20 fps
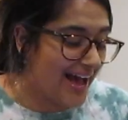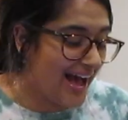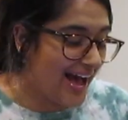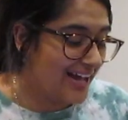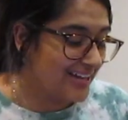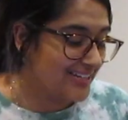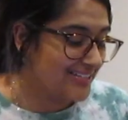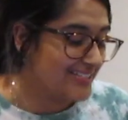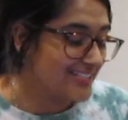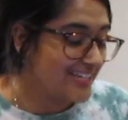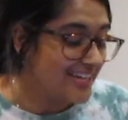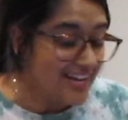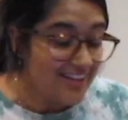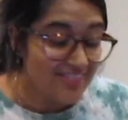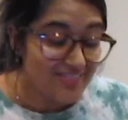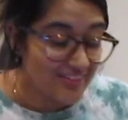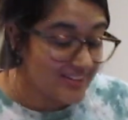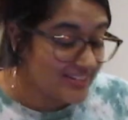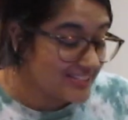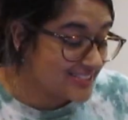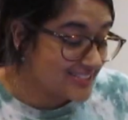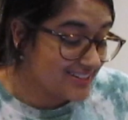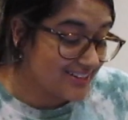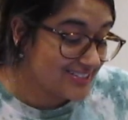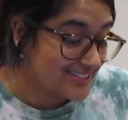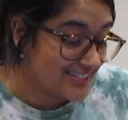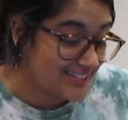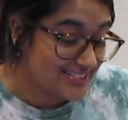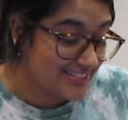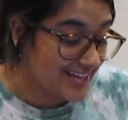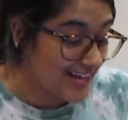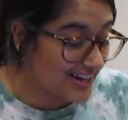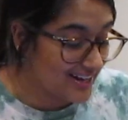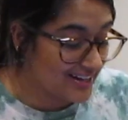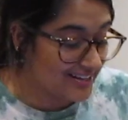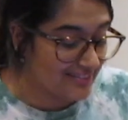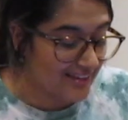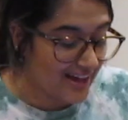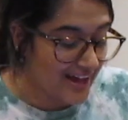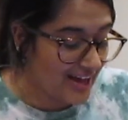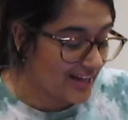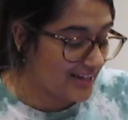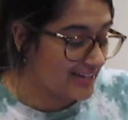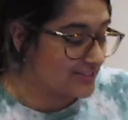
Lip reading: and this does exactly that.